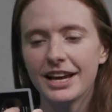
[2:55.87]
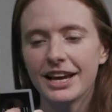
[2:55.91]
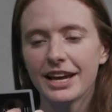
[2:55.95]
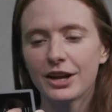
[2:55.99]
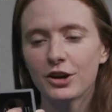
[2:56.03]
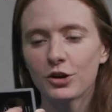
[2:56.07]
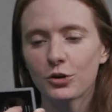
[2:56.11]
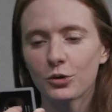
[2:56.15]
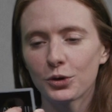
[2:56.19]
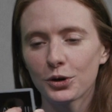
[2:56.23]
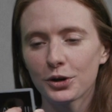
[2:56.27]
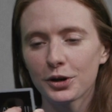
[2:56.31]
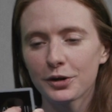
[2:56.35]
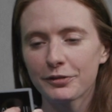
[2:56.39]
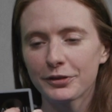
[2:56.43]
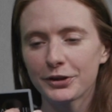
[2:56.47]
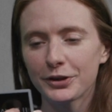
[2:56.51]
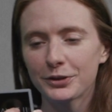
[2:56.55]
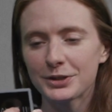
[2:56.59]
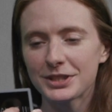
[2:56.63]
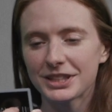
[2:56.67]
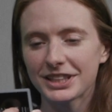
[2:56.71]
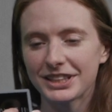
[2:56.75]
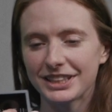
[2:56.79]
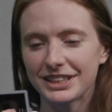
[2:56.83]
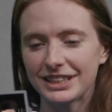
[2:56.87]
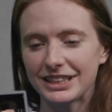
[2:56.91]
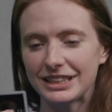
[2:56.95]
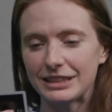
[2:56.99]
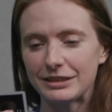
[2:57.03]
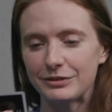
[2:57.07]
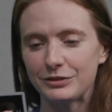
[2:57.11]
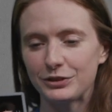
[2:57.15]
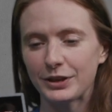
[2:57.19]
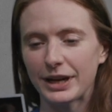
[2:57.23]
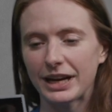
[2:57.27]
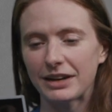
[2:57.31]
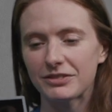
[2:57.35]
In order for you to
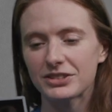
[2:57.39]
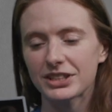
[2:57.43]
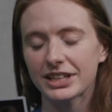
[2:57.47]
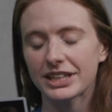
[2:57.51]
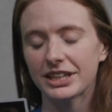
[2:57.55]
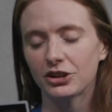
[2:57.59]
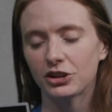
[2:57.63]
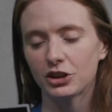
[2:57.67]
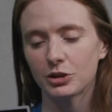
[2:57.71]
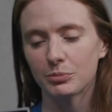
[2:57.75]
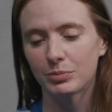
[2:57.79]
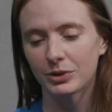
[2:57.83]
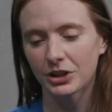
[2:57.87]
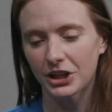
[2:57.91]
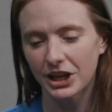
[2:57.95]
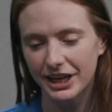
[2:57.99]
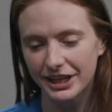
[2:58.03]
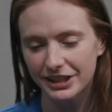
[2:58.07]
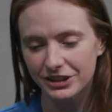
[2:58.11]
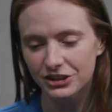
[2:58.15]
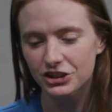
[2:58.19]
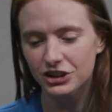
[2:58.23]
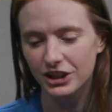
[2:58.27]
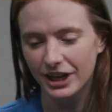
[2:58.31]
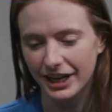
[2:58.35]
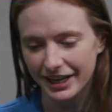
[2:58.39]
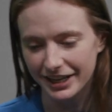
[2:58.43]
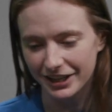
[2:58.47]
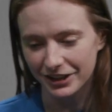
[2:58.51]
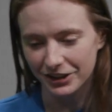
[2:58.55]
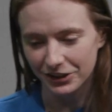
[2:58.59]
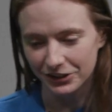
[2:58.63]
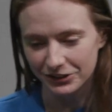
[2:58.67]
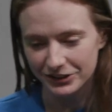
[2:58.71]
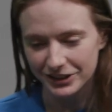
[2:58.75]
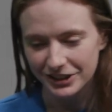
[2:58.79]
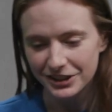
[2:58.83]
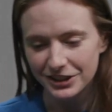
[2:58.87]
live, you have to kill a blind
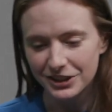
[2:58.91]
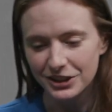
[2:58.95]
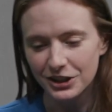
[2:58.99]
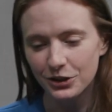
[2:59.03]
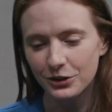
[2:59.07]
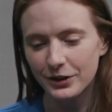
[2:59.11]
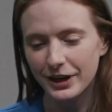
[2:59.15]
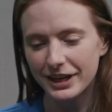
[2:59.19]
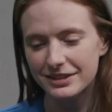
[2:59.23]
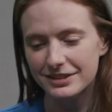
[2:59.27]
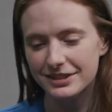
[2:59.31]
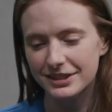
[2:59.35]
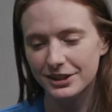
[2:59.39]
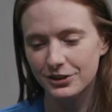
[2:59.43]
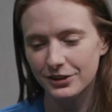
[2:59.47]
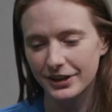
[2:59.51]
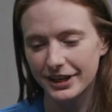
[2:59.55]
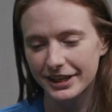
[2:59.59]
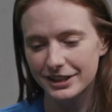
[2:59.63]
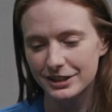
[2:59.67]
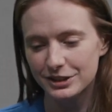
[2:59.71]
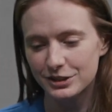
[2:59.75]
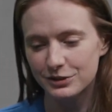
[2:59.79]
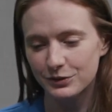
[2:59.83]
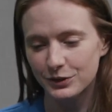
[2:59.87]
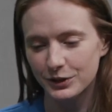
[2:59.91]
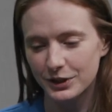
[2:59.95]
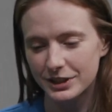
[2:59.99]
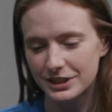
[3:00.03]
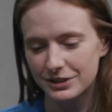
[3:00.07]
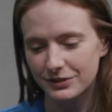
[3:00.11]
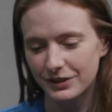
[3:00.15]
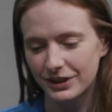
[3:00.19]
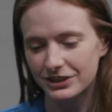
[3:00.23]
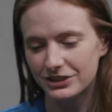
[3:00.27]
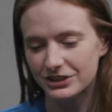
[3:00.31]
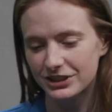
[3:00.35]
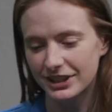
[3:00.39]
child who has the greatest voice
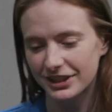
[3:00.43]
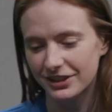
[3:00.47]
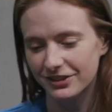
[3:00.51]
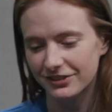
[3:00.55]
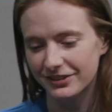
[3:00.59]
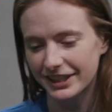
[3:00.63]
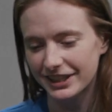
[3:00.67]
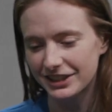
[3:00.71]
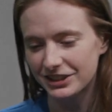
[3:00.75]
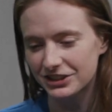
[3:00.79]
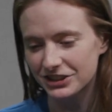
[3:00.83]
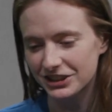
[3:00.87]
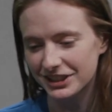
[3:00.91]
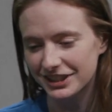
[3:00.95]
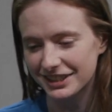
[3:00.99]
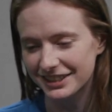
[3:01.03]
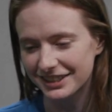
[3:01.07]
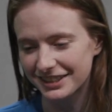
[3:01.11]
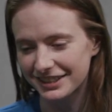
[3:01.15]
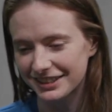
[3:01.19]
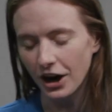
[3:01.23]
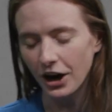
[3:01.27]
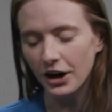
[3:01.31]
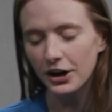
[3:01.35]
of our generation.